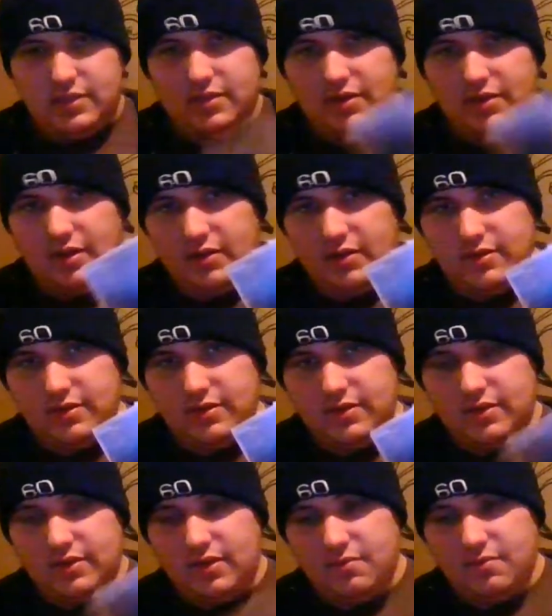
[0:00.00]
cards, it
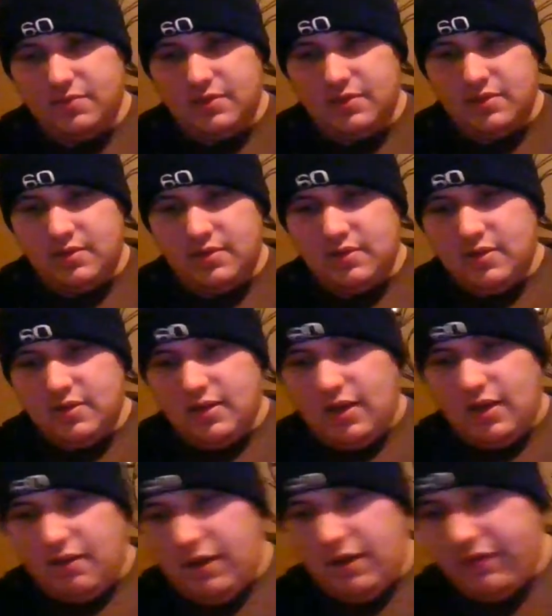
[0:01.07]
seems.
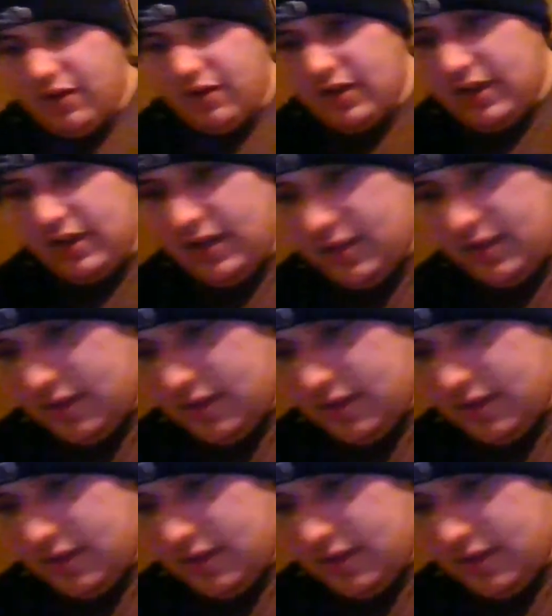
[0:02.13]
However, again,